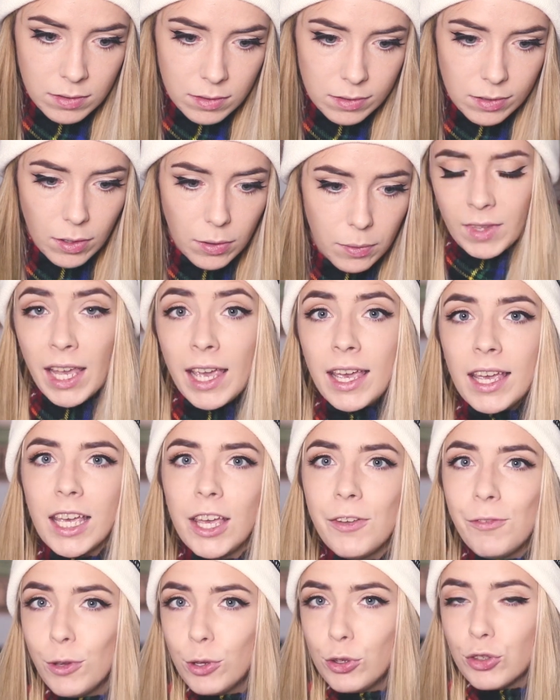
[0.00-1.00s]
So
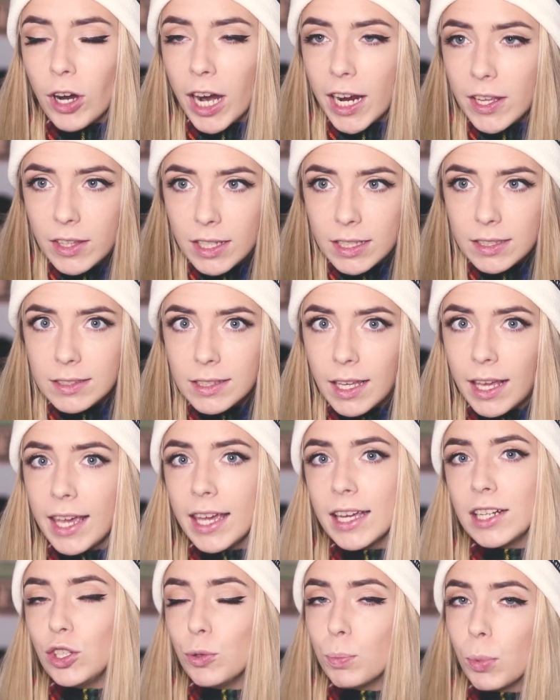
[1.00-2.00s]
if you try this
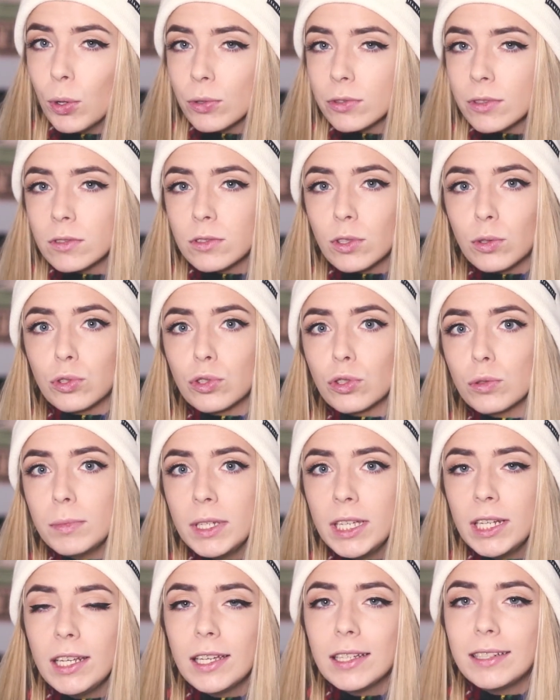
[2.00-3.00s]
and you post on social
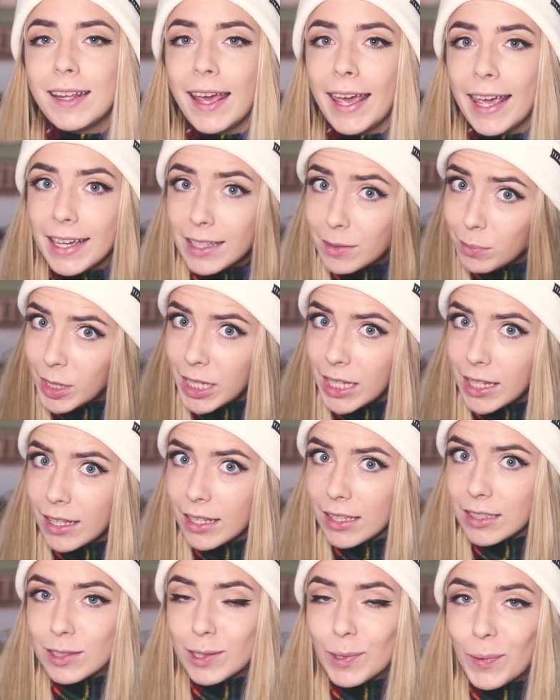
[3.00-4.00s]
media, tag me
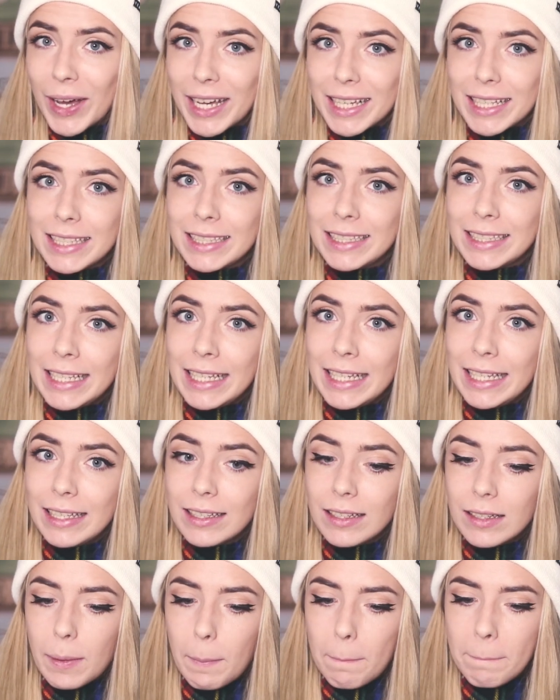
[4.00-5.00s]
so I can
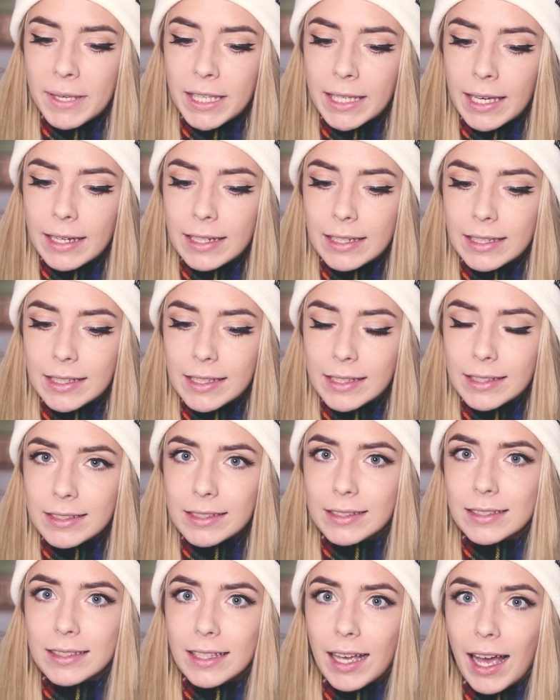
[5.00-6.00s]
see,
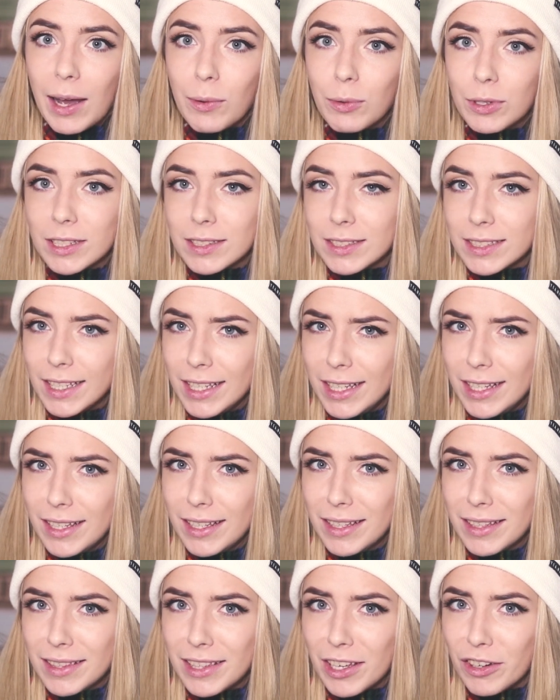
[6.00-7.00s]
because I want to see.
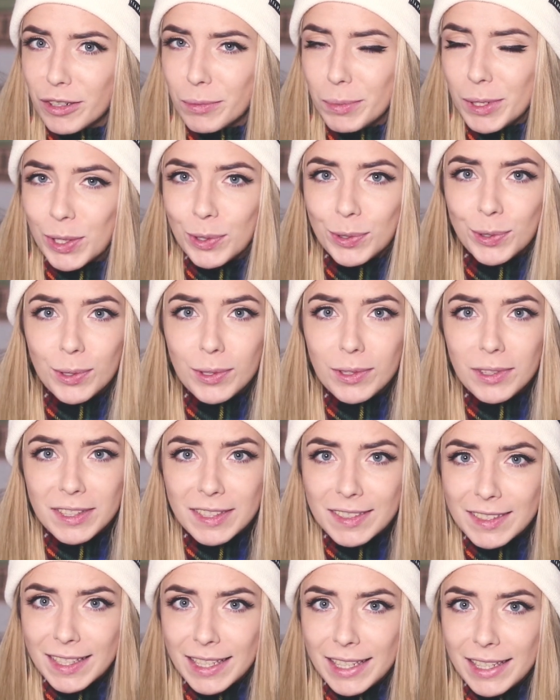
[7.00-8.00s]
That would be cool to
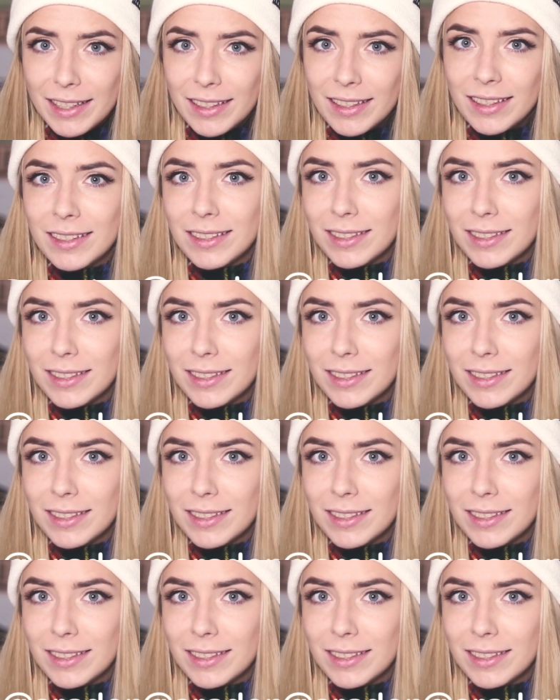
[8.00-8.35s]
see.